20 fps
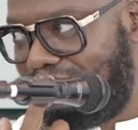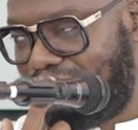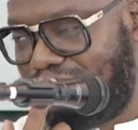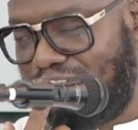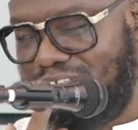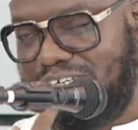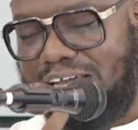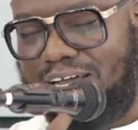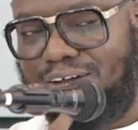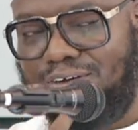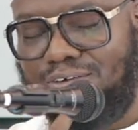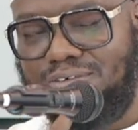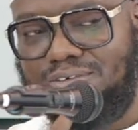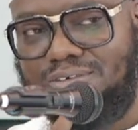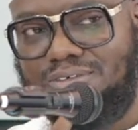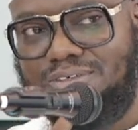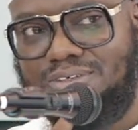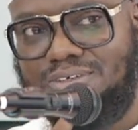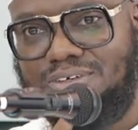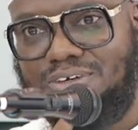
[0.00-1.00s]
So
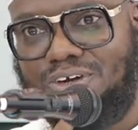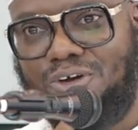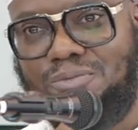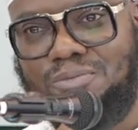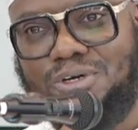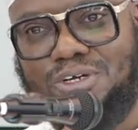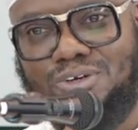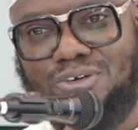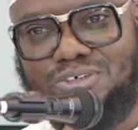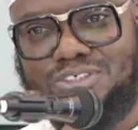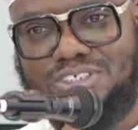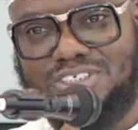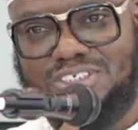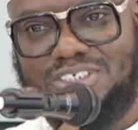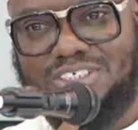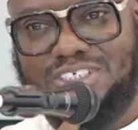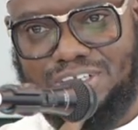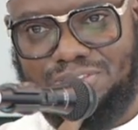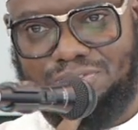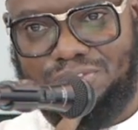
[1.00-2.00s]
now Umar looked at
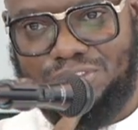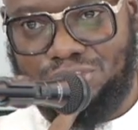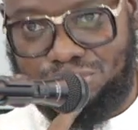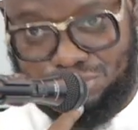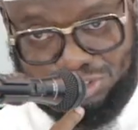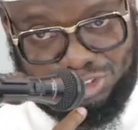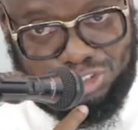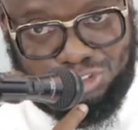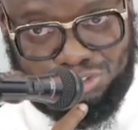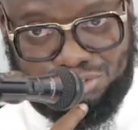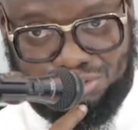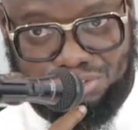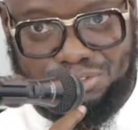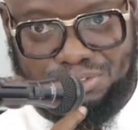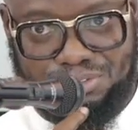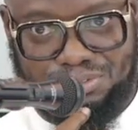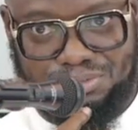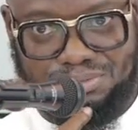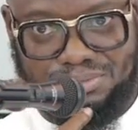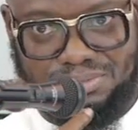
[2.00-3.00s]
this individual, because it's
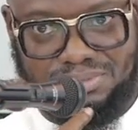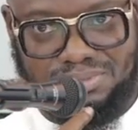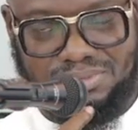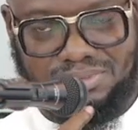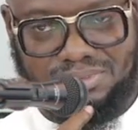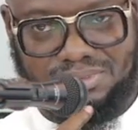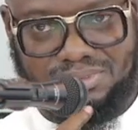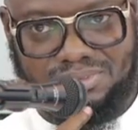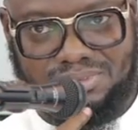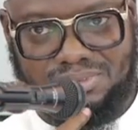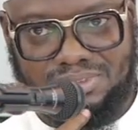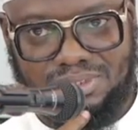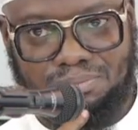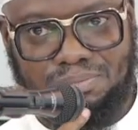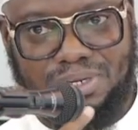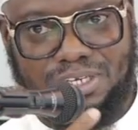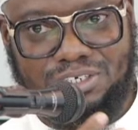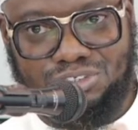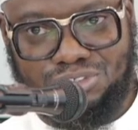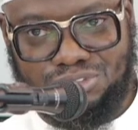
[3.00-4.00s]
true.
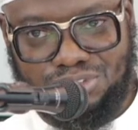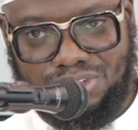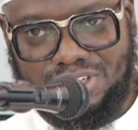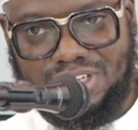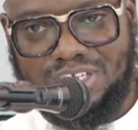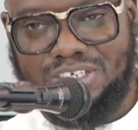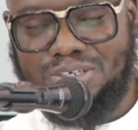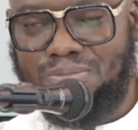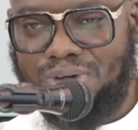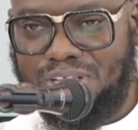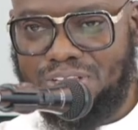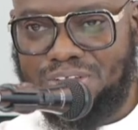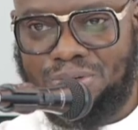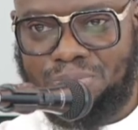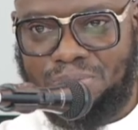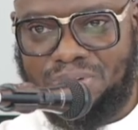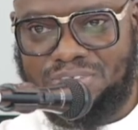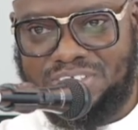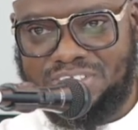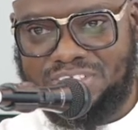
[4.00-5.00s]
Banu Zuhra, the mother
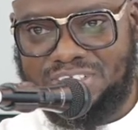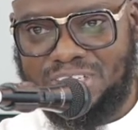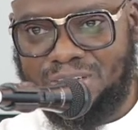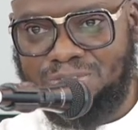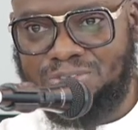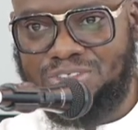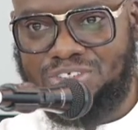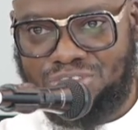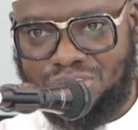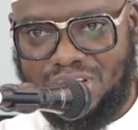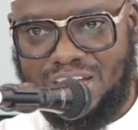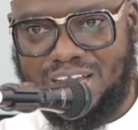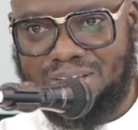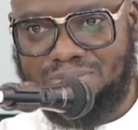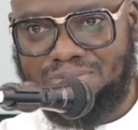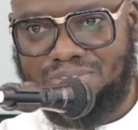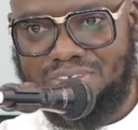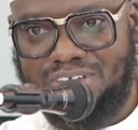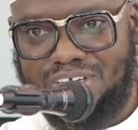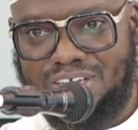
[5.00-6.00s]
of the Prophet's
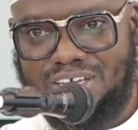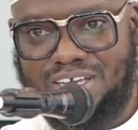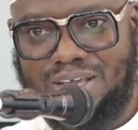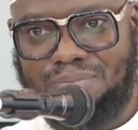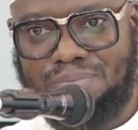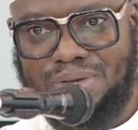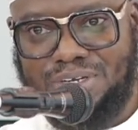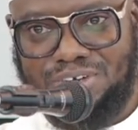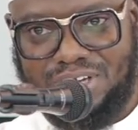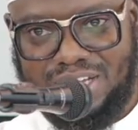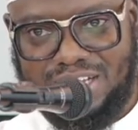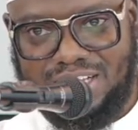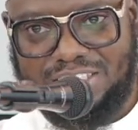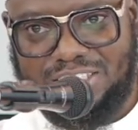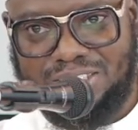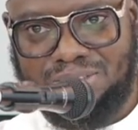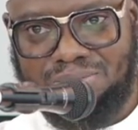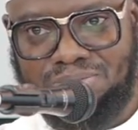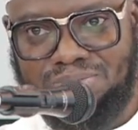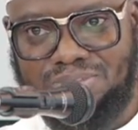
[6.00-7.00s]
tribe, and Banu
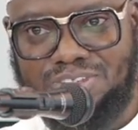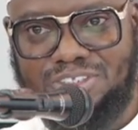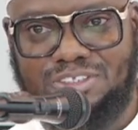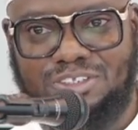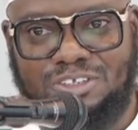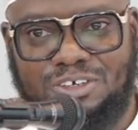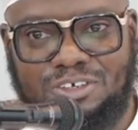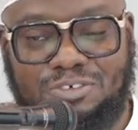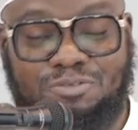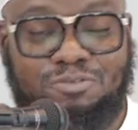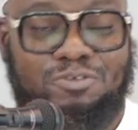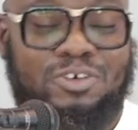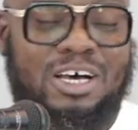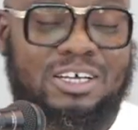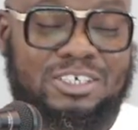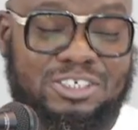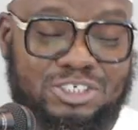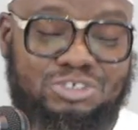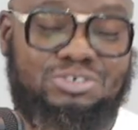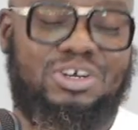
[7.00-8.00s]
Hashim, the
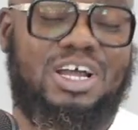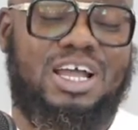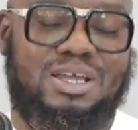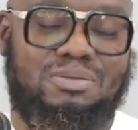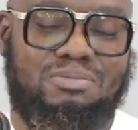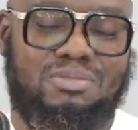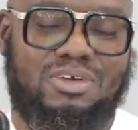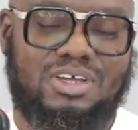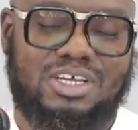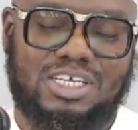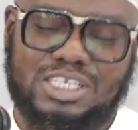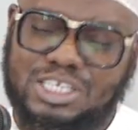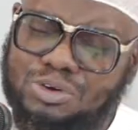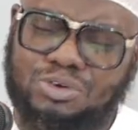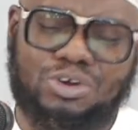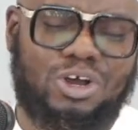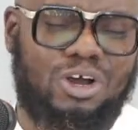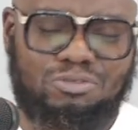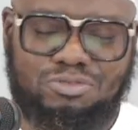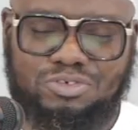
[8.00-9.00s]
father's tribe.
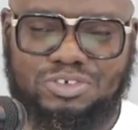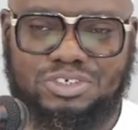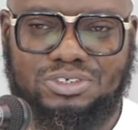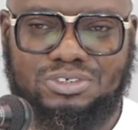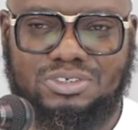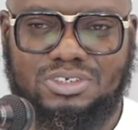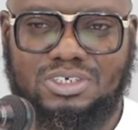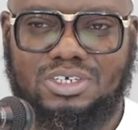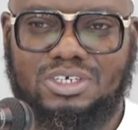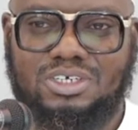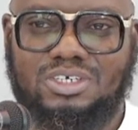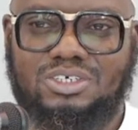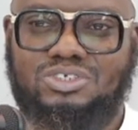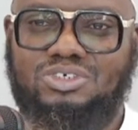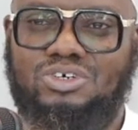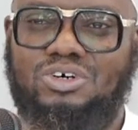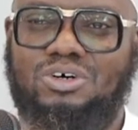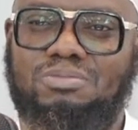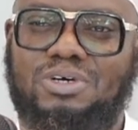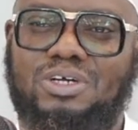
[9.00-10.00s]
They will come for you.
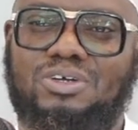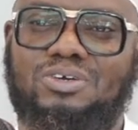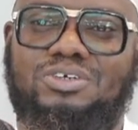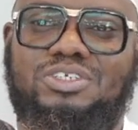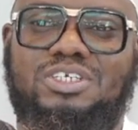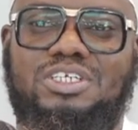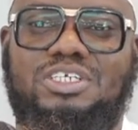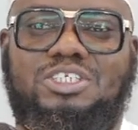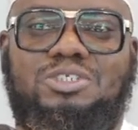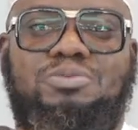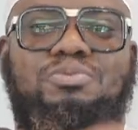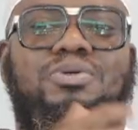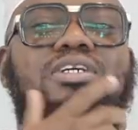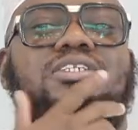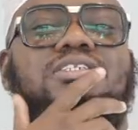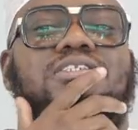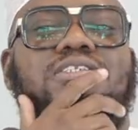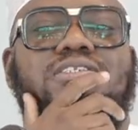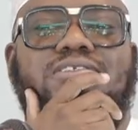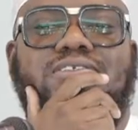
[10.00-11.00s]
So Umar looked at this
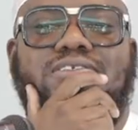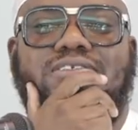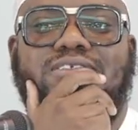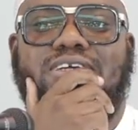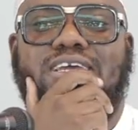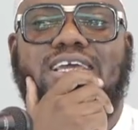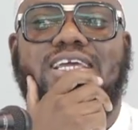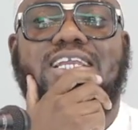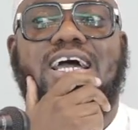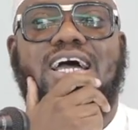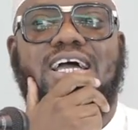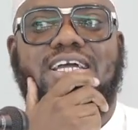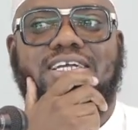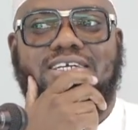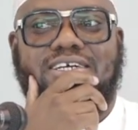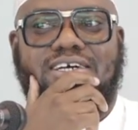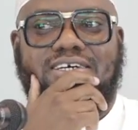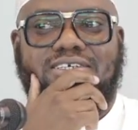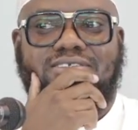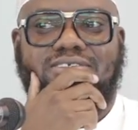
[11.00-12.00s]
person in
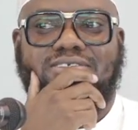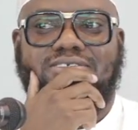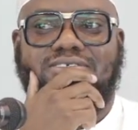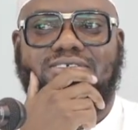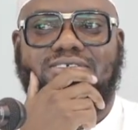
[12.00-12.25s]
anger.